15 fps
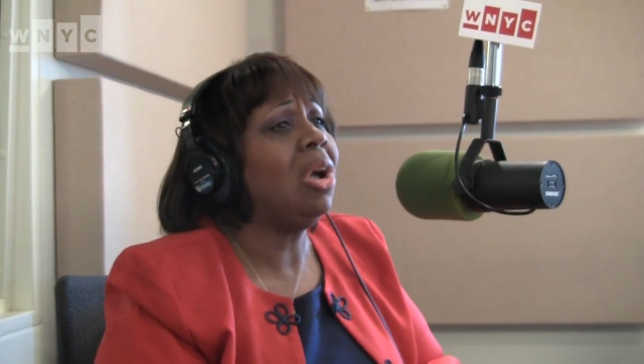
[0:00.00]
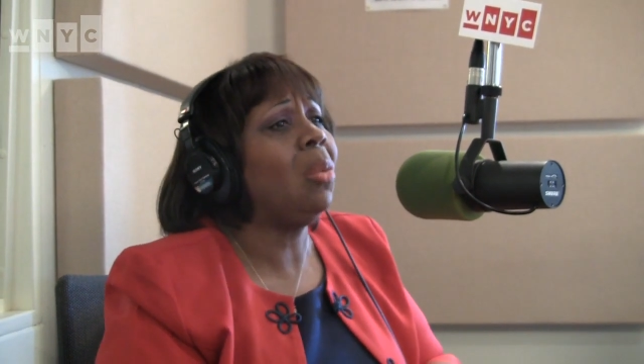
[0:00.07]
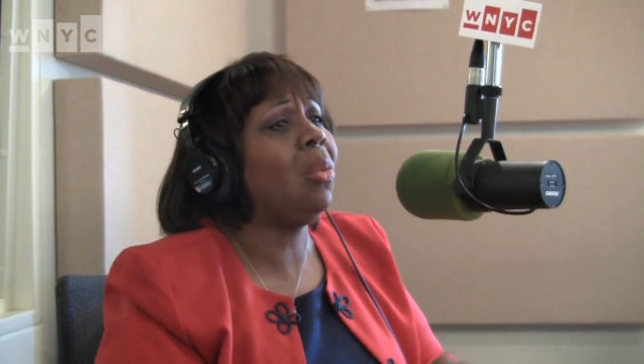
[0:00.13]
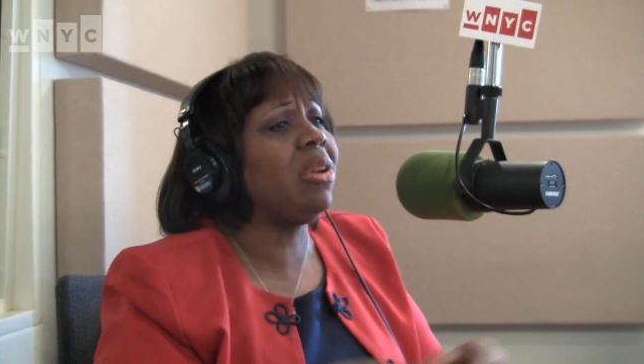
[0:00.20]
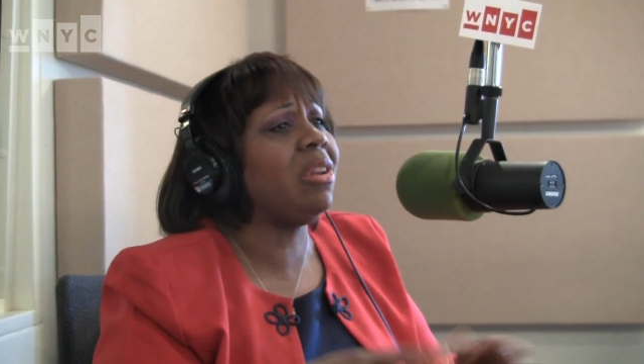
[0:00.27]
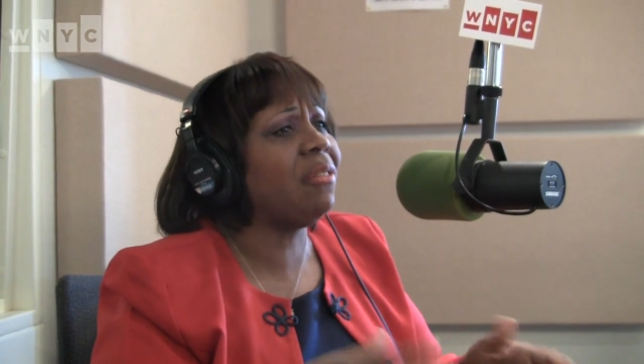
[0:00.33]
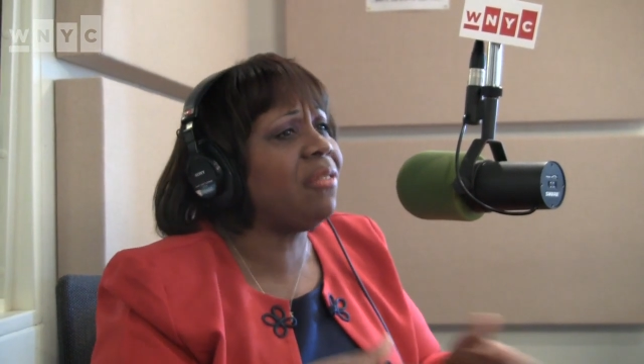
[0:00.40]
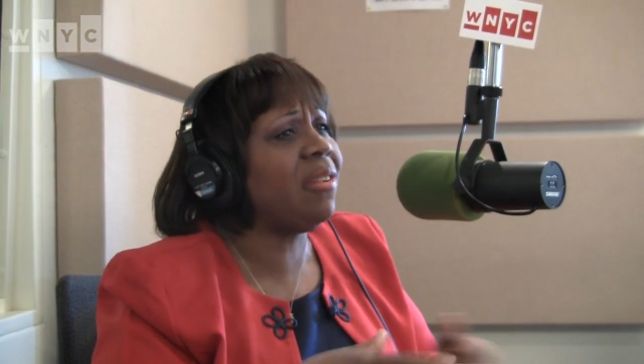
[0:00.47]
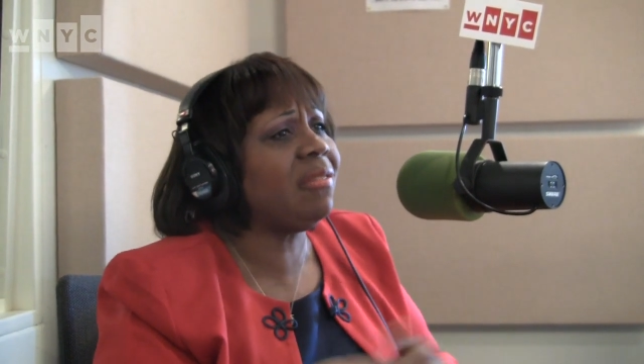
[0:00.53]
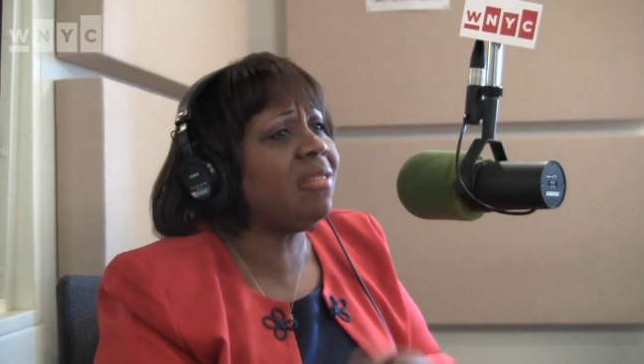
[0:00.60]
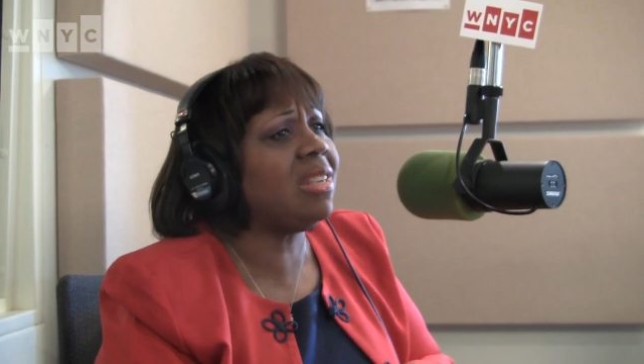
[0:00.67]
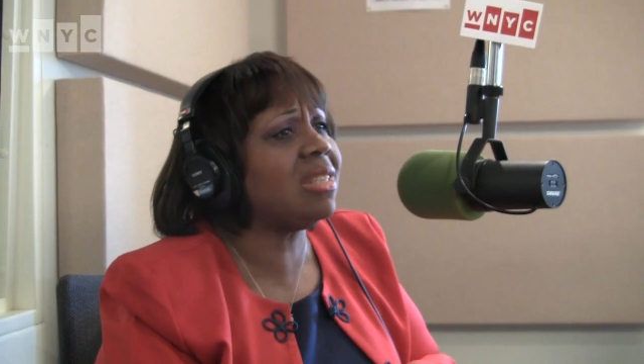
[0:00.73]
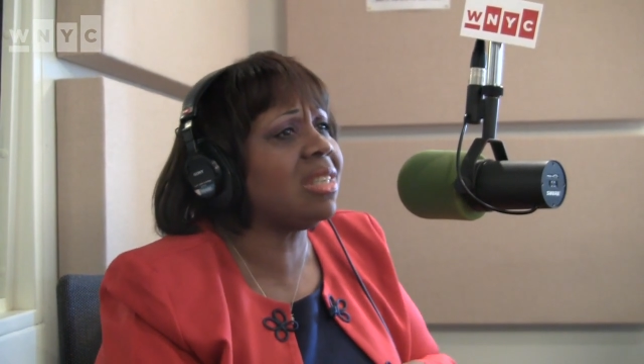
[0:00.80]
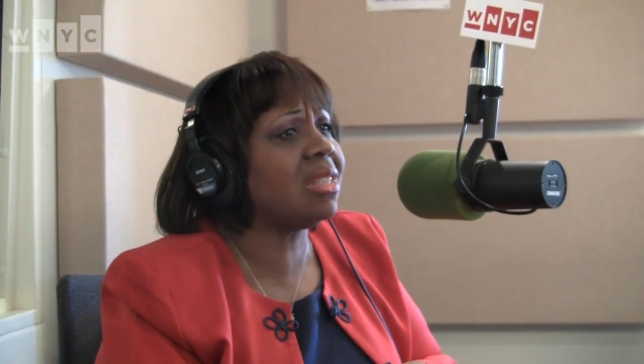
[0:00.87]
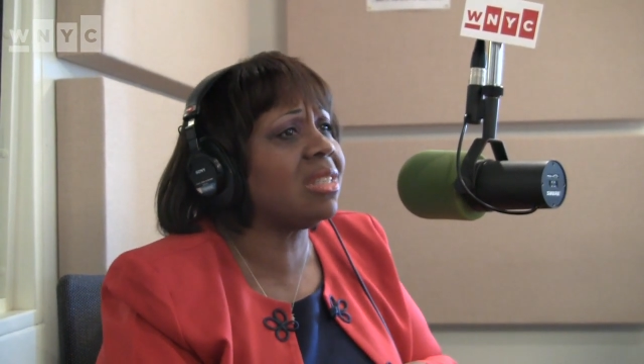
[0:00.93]
when you're
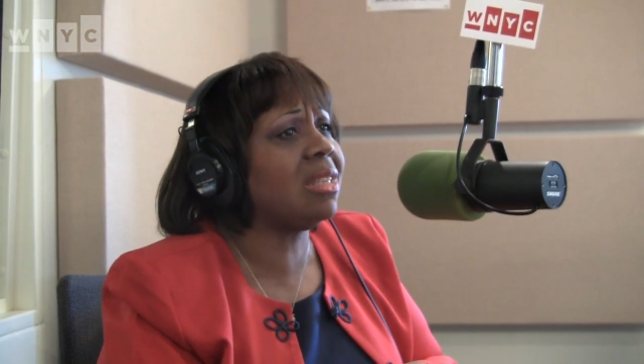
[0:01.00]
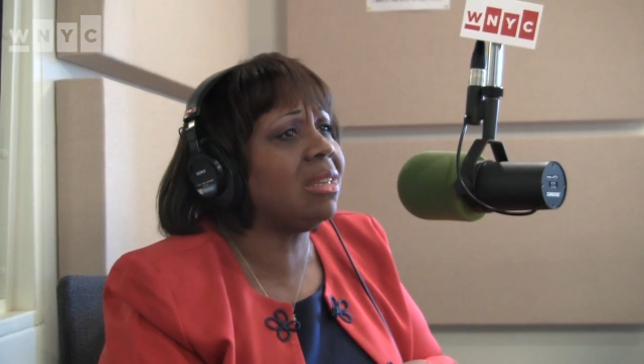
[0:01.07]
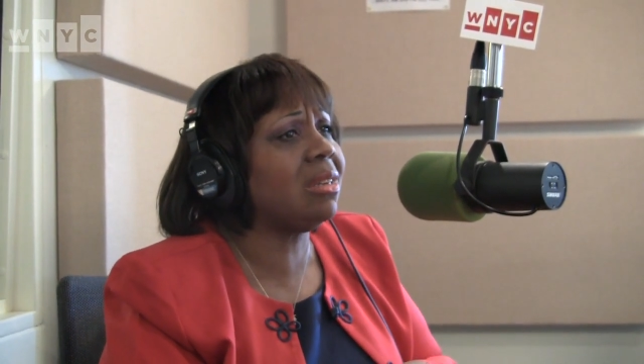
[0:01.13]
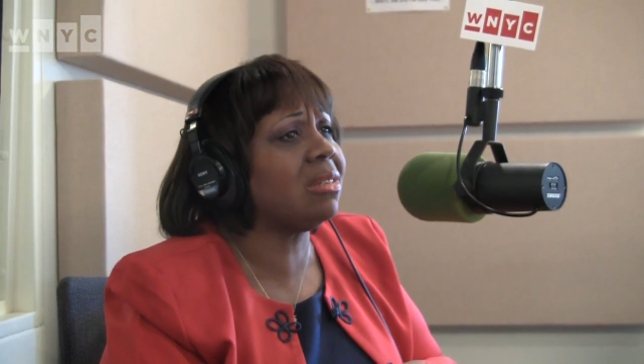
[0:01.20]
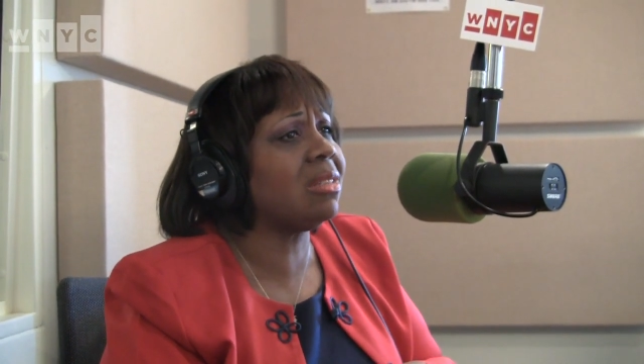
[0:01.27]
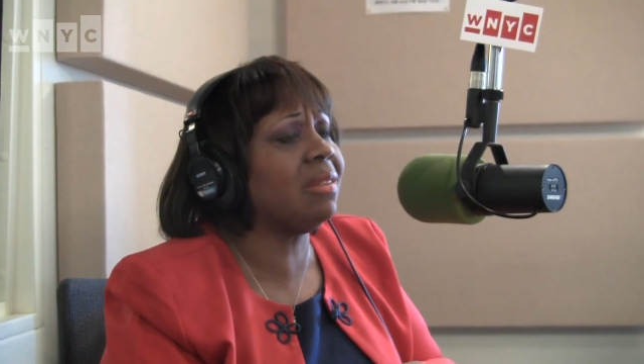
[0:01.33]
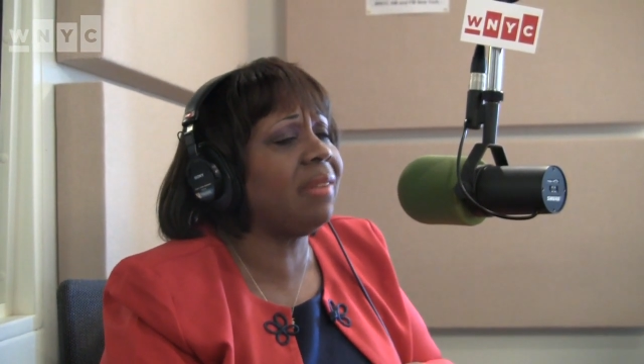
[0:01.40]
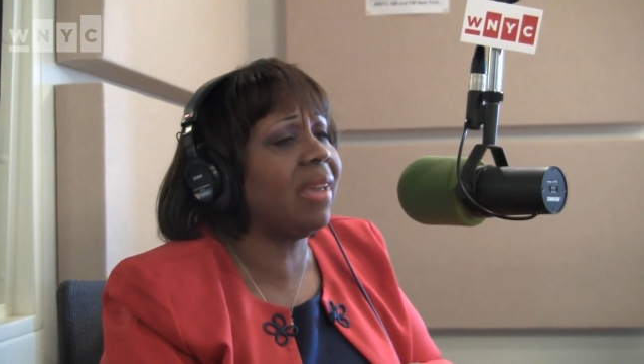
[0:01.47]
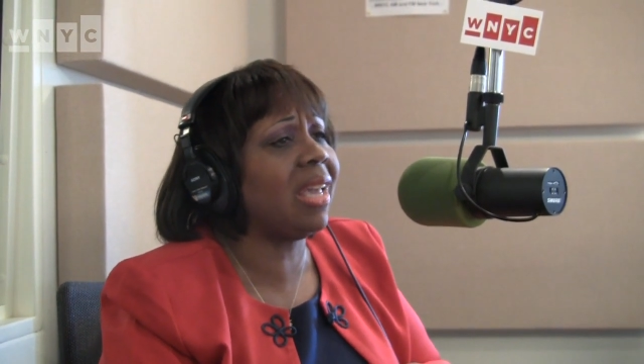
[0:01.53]
50, 60 years of